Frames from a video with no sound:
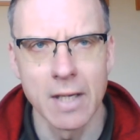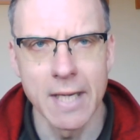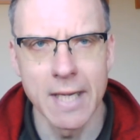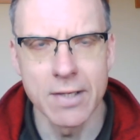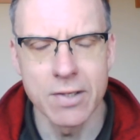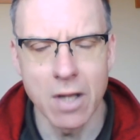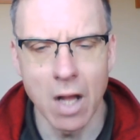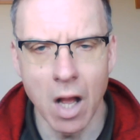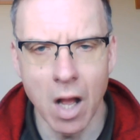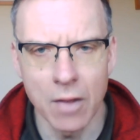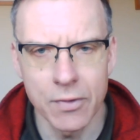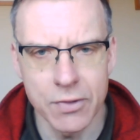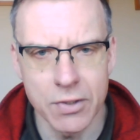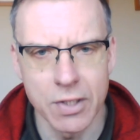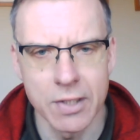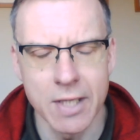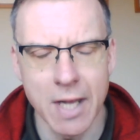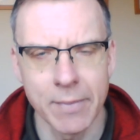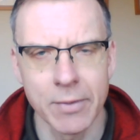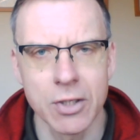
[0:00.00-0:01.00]
His
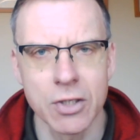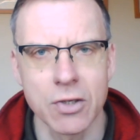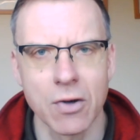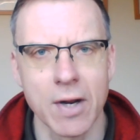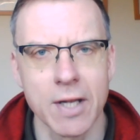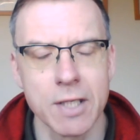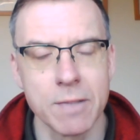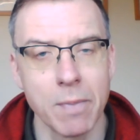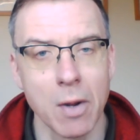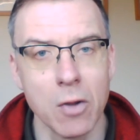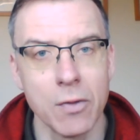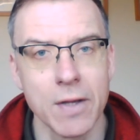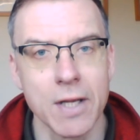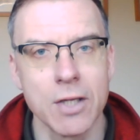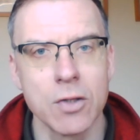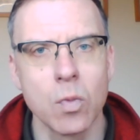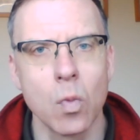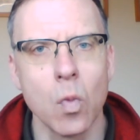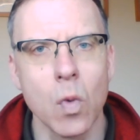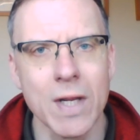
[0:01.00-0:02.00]
answer demonstrates both
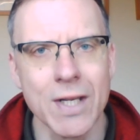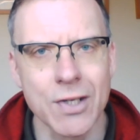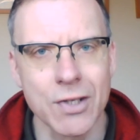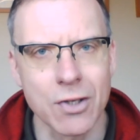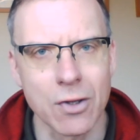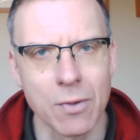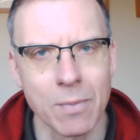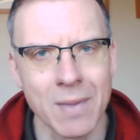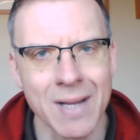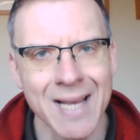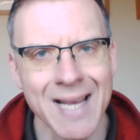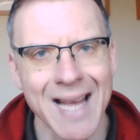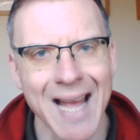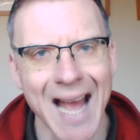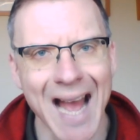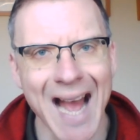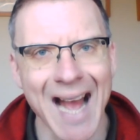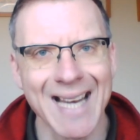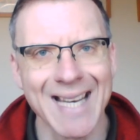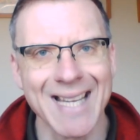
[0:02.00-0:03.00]
his wisdom
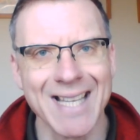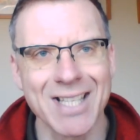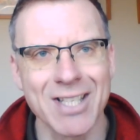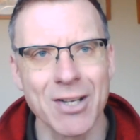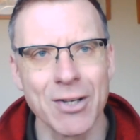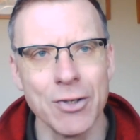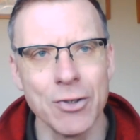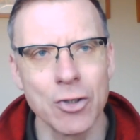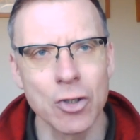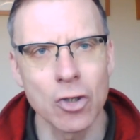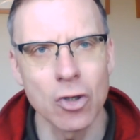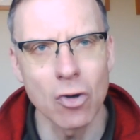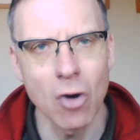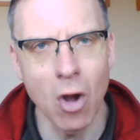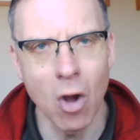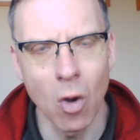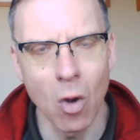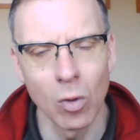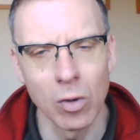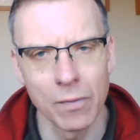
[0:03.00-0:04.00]
and his
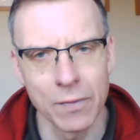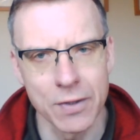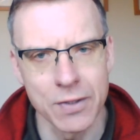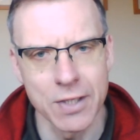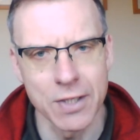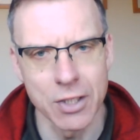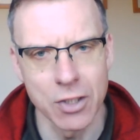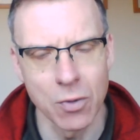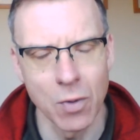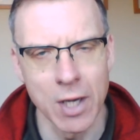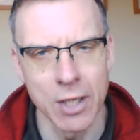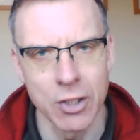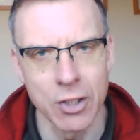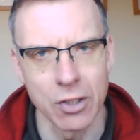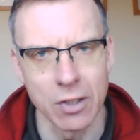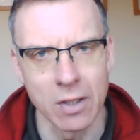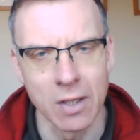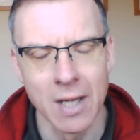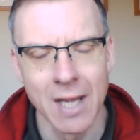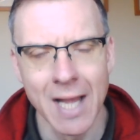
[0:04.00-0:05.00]
control of the
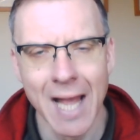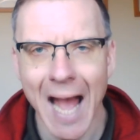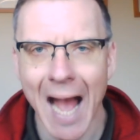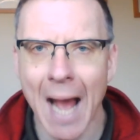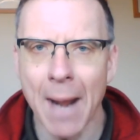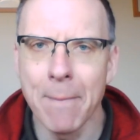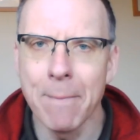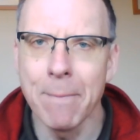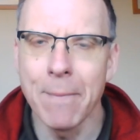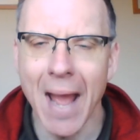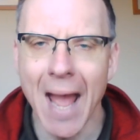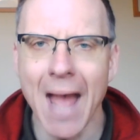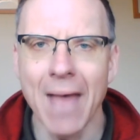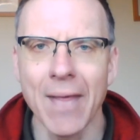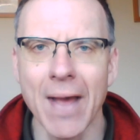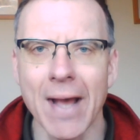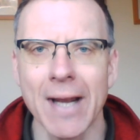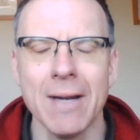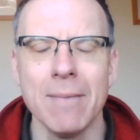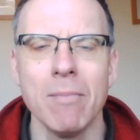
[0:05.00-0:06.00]
situation. And bear
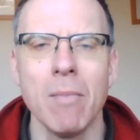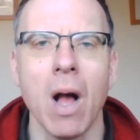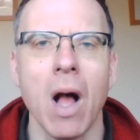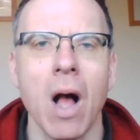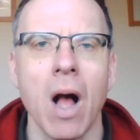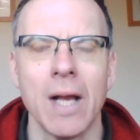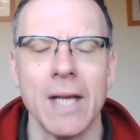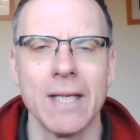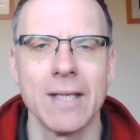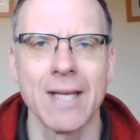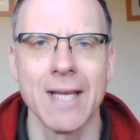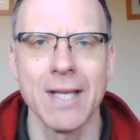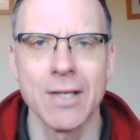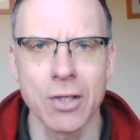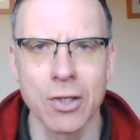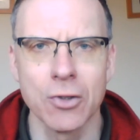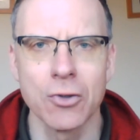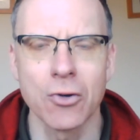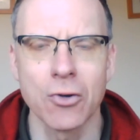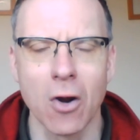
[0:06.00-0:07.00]
that in mind, his
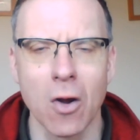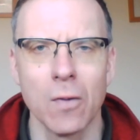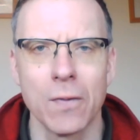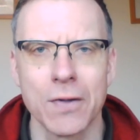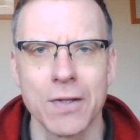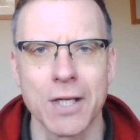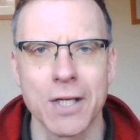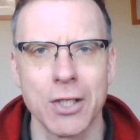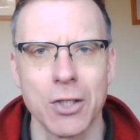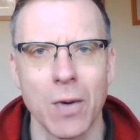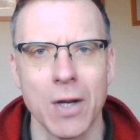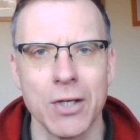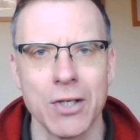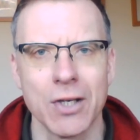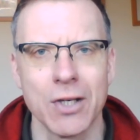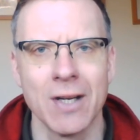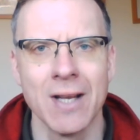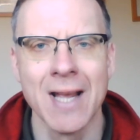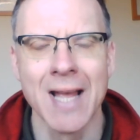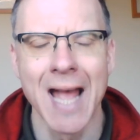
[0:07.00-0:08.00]
control of the
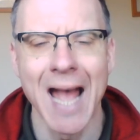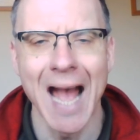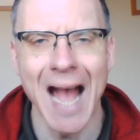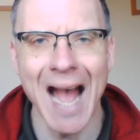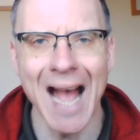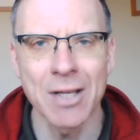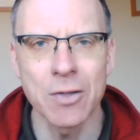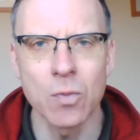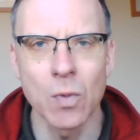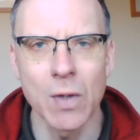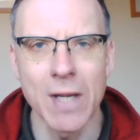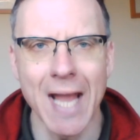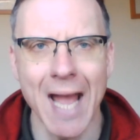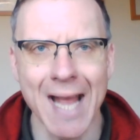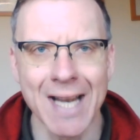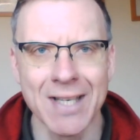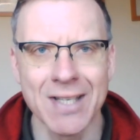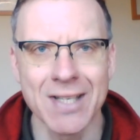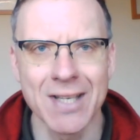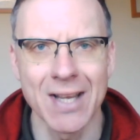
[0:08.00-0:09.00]
situation, as we
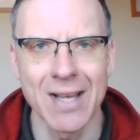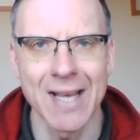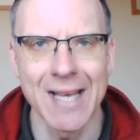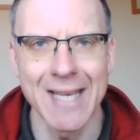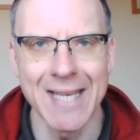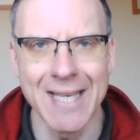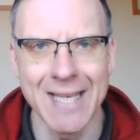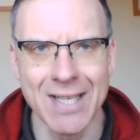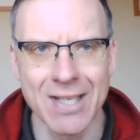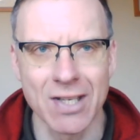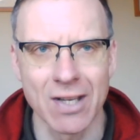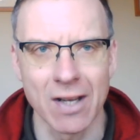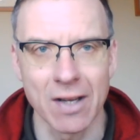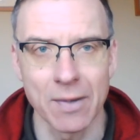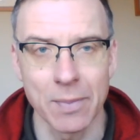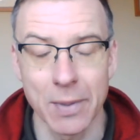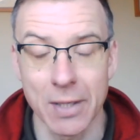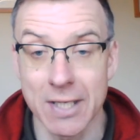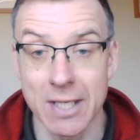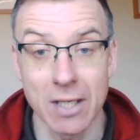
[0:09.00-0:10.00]
enter Easter,
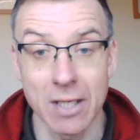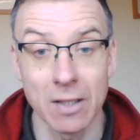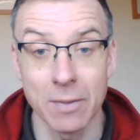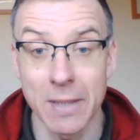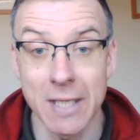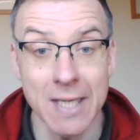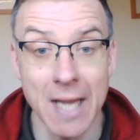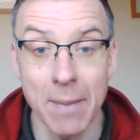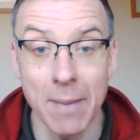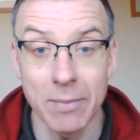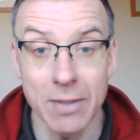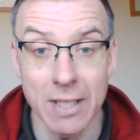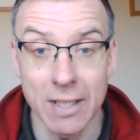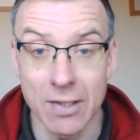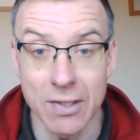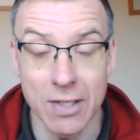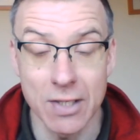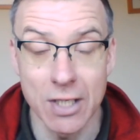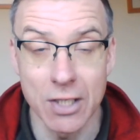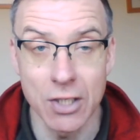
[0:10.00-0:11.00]
because it'll be tempting
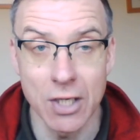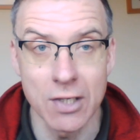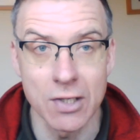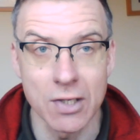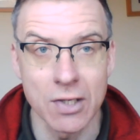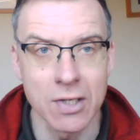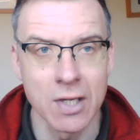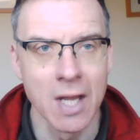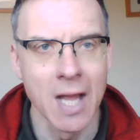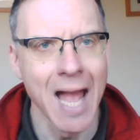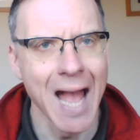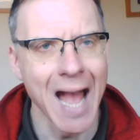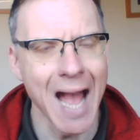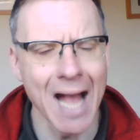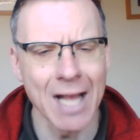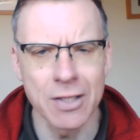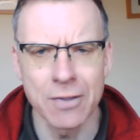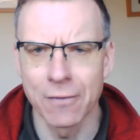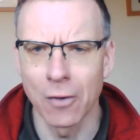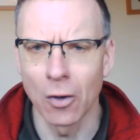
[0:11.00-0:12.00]
to see Jesus
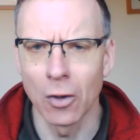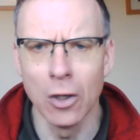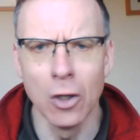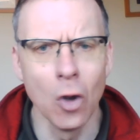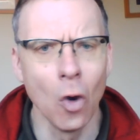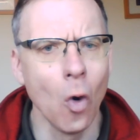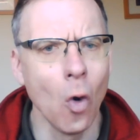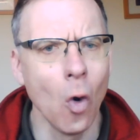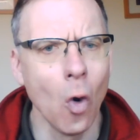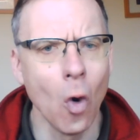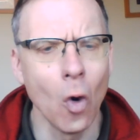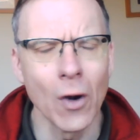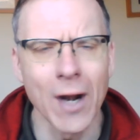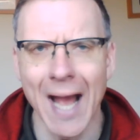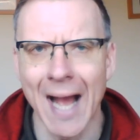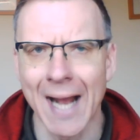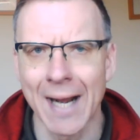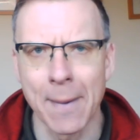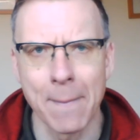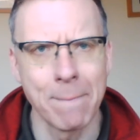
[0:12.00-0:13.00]
as forlorn
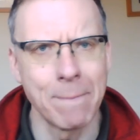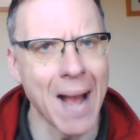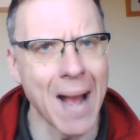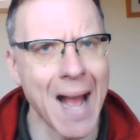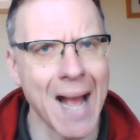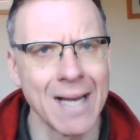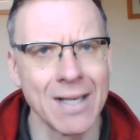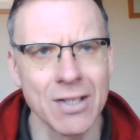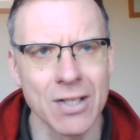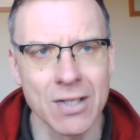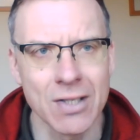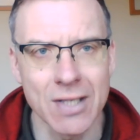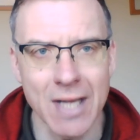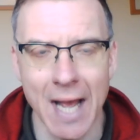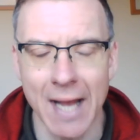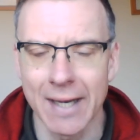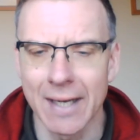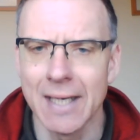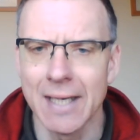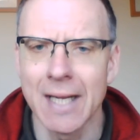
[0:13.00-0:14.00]
and abandoned
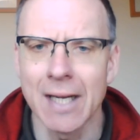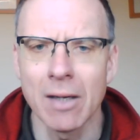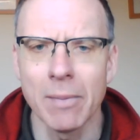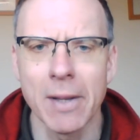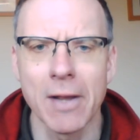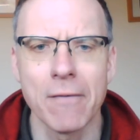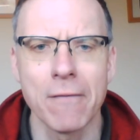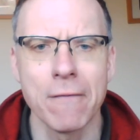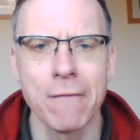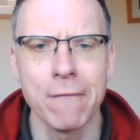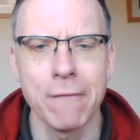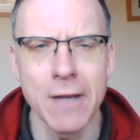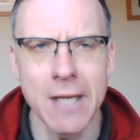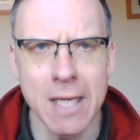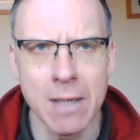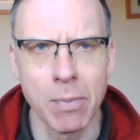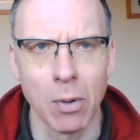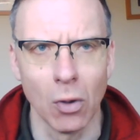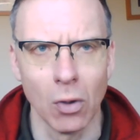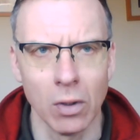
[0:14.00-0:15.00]
and a little bit
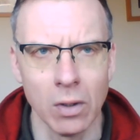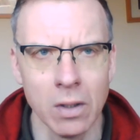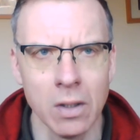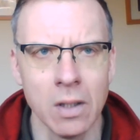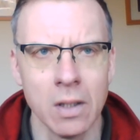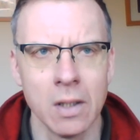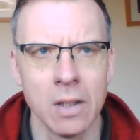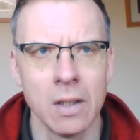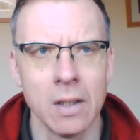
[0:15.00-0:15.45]
feeble